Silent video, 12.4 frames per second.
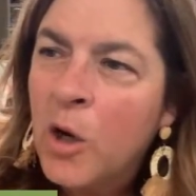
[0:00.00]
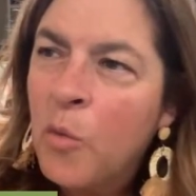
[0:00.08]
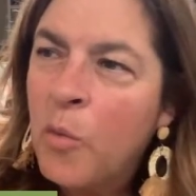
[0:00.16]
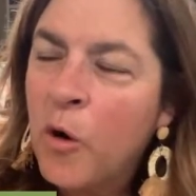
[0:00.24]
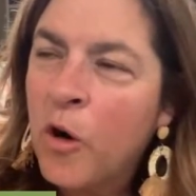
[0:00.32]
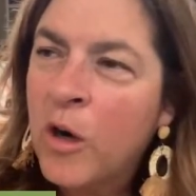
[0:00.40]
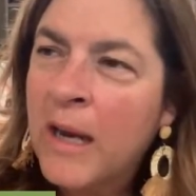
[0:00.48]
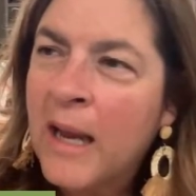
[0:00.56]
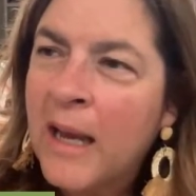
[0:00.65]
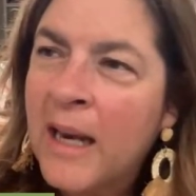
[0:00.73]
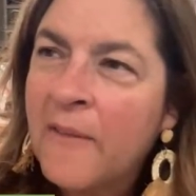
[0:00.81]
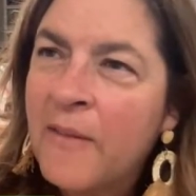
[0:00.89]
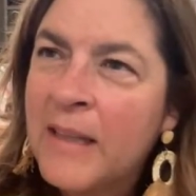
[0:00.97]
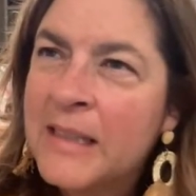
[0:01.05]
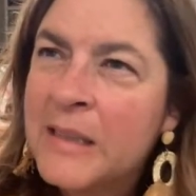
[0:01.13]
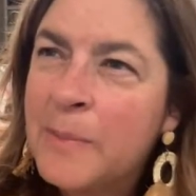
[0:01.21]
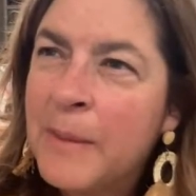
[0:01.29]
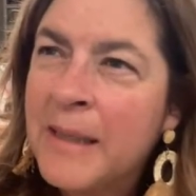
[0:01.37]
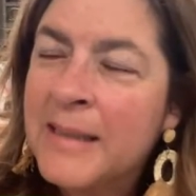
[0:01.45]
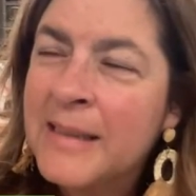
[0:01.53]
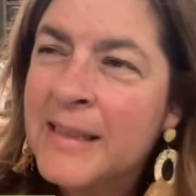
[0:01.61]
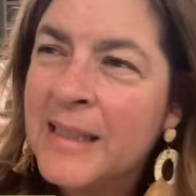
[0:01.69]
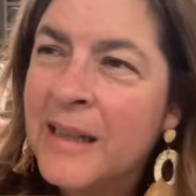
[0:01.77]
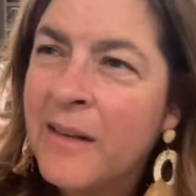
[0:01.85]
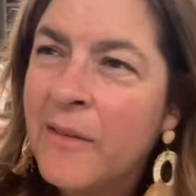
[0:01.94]
were kind of
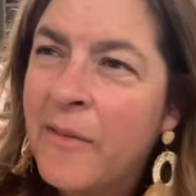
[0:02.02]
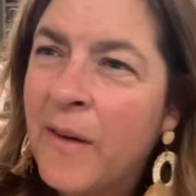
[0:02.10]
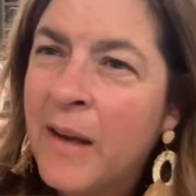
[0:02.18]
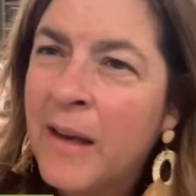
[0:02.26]
expensive?